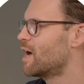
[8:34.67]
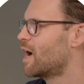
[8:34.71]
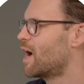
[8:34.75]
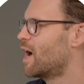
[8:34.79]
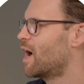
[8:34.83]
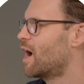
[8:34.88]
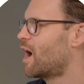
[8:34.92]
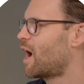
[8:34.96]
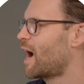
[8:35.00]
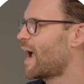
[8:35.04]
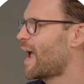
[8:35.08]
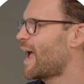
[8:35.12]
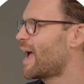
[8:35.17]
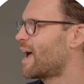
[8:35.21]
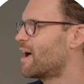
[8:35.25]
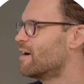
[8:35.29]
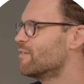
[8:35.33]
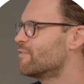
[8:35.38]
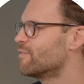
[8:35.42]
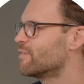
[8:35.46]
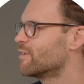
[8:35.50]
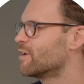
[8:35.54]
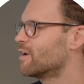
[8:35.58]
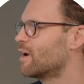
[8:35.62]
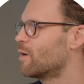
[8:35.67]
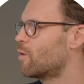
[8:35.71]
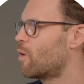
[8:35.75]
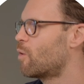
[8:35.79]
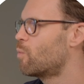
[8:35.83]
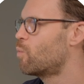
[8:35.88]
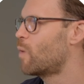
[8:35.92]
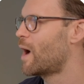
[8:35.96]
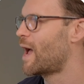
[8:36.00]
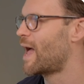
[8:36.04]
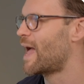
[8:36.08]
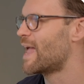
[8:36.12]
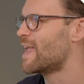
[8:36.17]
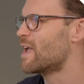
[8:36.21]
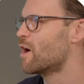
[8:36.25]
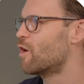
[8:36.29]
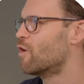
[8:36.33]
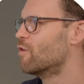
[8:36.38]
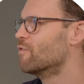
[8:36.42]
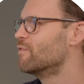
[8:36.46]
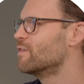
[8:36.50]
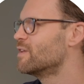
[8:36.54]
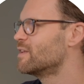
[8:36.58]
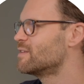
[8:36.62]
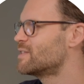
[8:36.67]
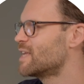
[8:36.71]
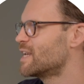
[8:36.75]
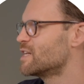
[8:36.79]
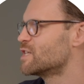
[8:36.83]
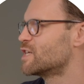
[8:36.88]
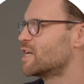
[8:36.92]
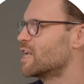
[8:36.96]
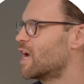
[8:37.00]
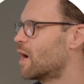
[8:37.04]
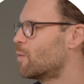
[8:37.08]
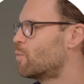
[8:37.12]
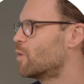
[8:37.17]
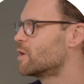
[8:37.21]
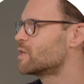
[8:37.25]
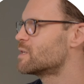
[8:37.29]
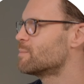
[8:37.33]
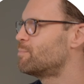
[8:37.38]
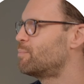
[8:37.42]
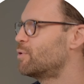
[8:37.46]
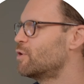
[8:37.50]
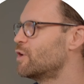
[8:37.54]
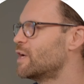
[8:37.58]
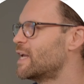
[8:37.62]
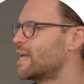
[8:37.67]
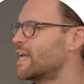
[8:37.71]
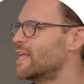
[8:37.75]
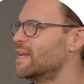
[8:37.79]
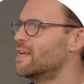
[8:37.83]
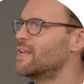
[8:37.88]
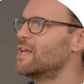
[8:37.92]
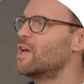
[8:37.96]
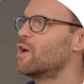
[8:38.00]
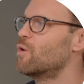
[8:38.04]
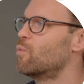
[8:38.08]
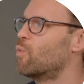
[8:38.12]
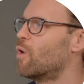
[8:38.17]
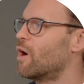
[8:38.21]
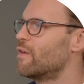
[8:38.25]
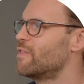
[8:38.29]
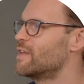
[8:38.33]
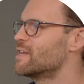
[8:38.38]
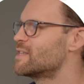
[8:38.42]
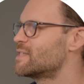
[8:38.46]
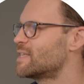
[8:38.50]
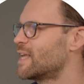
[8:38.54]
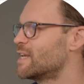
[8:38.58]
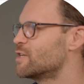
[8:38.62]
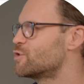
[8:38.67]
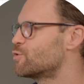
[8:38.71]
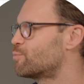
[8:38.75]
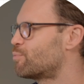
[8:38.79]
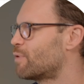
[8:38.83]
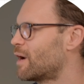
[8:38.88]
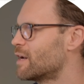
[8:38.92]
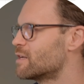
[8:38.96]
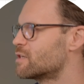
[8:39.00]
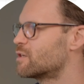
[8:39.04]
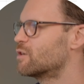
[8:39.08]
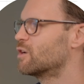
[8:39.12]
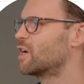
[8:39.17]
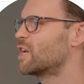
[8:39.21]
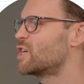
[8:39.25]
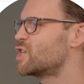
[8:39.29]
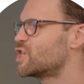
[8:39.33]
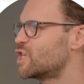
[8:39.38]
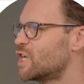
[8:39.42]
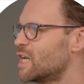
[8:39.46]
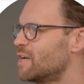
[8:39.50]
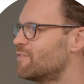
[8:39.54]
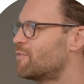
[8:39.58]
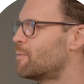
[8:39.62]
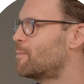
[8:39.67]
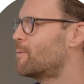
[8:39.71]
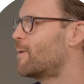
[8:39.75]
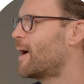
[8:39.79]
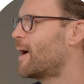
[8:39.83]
uh, I have a way of essentially I want to put in what are the essential practical achievable